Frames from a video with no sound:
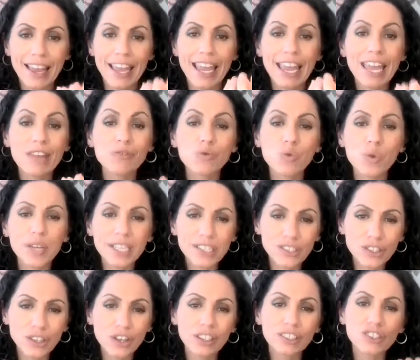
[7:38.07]
If we
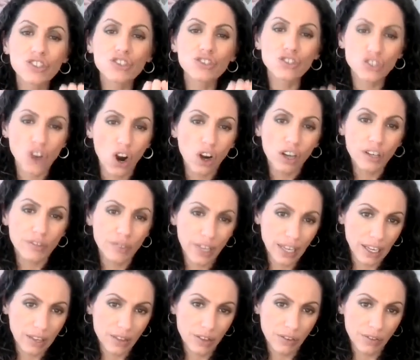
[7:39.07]
start
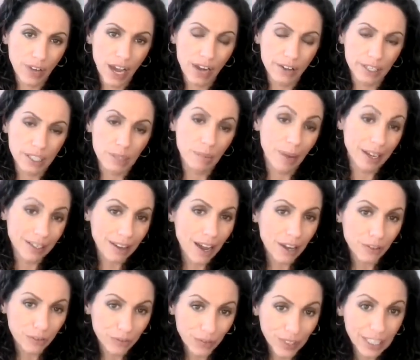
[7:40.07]
starving the virus by
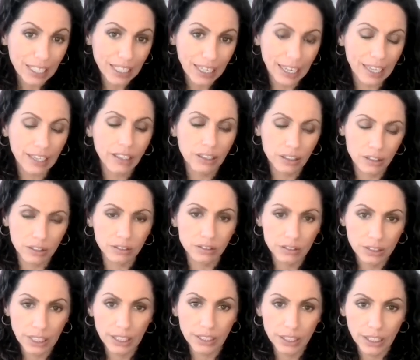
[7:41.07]
not feeding it,
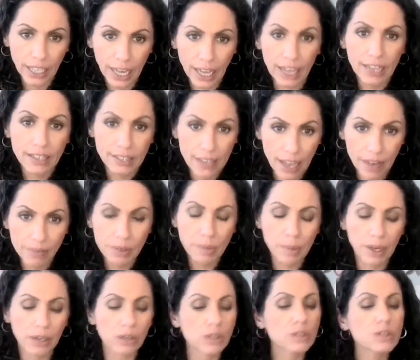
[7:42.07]
gluten, dairy, eggs, heavy
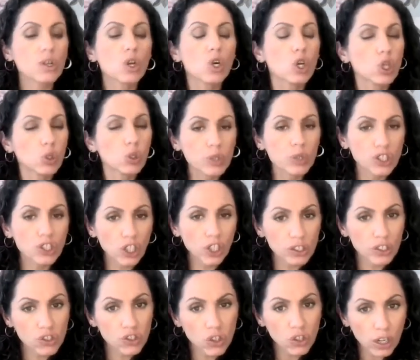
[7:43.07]
metals, we
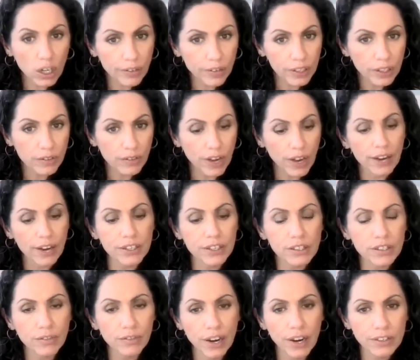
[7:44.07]
start starving the
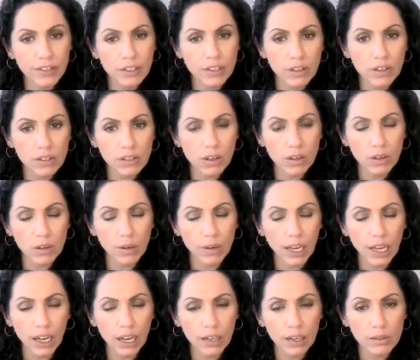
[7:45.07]
virus goes, oh
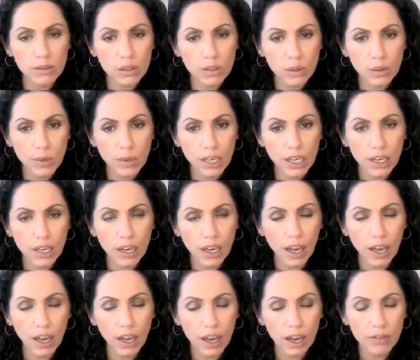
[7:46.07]
my God, I'm so weak,
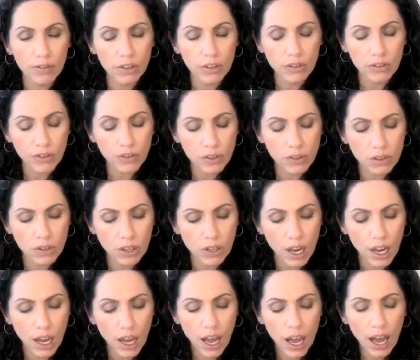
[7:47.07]
I have no food.
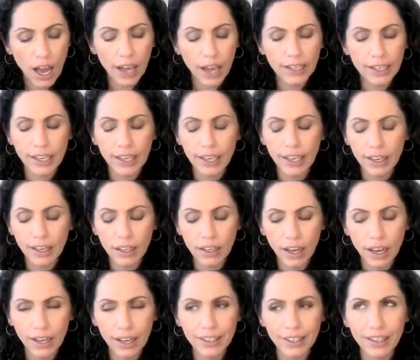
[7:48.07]
I
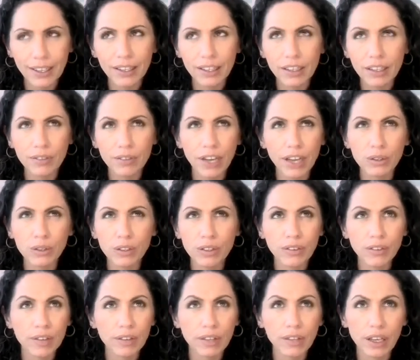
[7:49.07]
don't
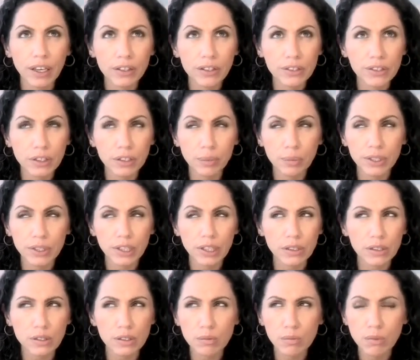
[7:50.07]
even have the energy to put
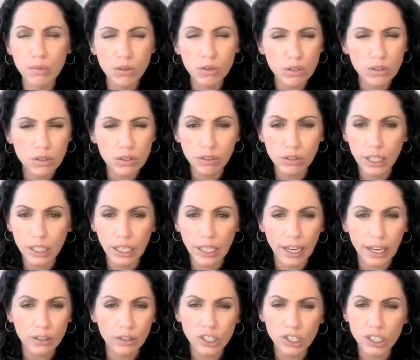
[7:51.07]
that smoke screen
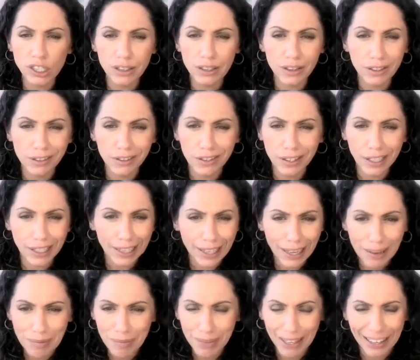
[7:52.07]
out. Shit, they're gonna
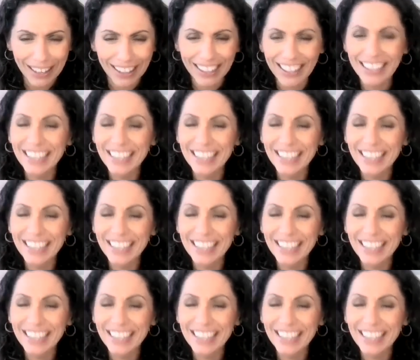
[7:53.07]
get me.